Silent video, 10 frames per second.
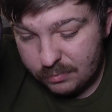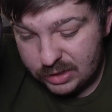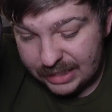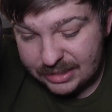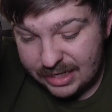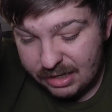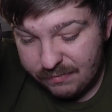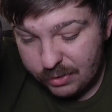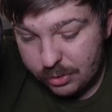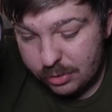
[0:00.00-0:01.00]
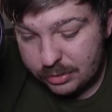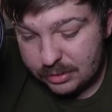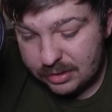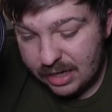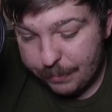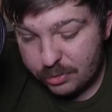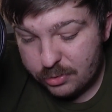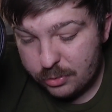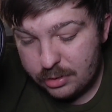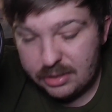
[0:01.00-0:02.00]
Jackson County voters the
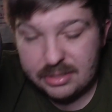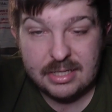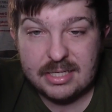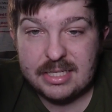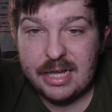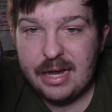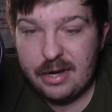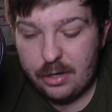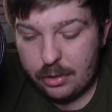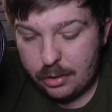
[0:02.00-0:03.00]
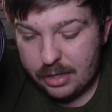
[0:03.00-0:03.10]
opportunity to decide